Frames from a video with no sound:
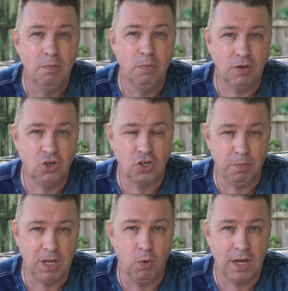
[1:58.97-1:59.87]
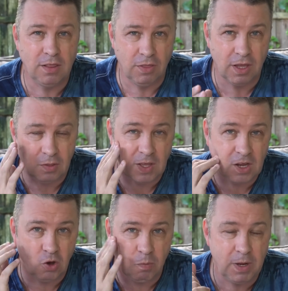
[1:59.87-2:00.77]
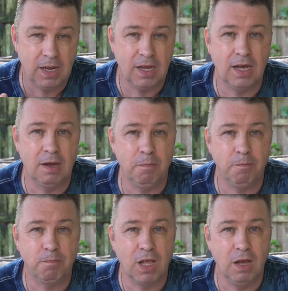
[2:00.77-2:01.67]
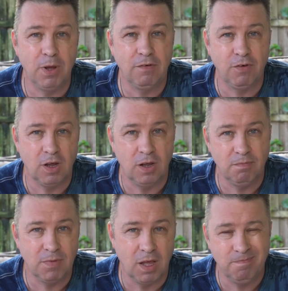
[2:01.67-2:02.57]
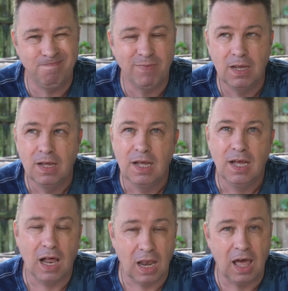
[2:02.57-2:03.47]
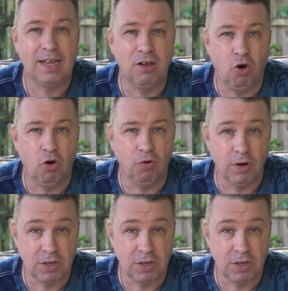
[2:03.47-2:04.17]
But just be aware that there, there could be um, a bit of a, a lag on